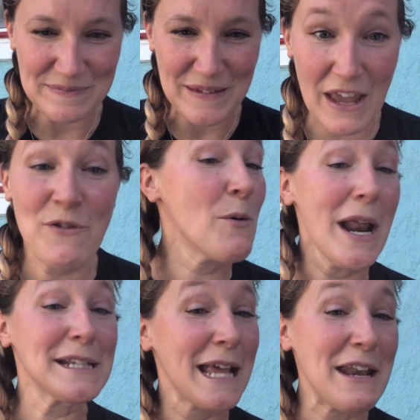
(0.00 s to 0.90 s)
If you want
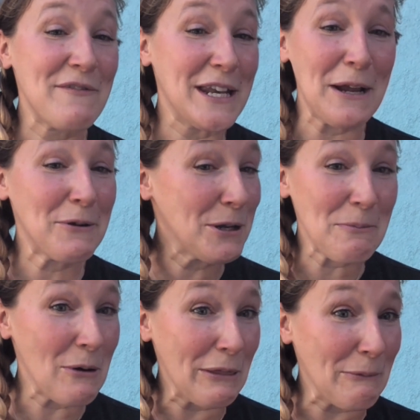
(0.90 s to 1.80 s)
to send a video, you're
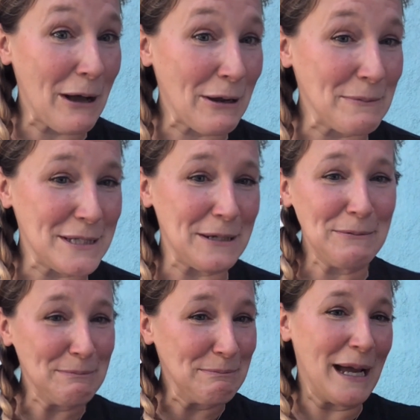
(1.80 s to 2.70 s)
more than welcome to,
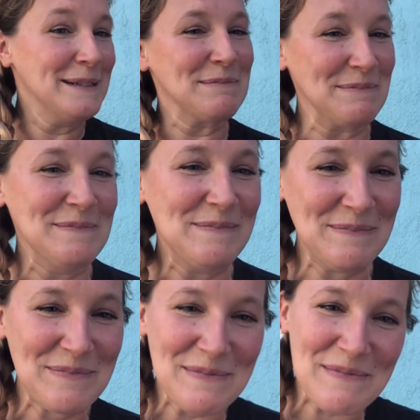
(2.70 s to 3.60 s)
but
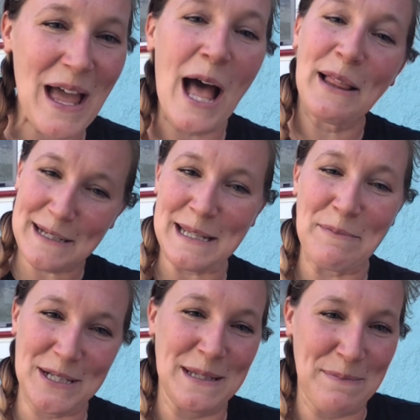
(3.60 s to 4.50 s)
I'll accept
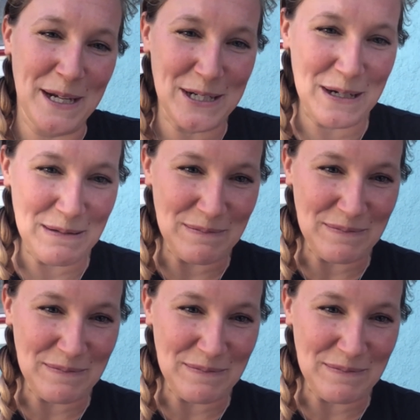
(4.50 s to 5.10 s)
just a picture.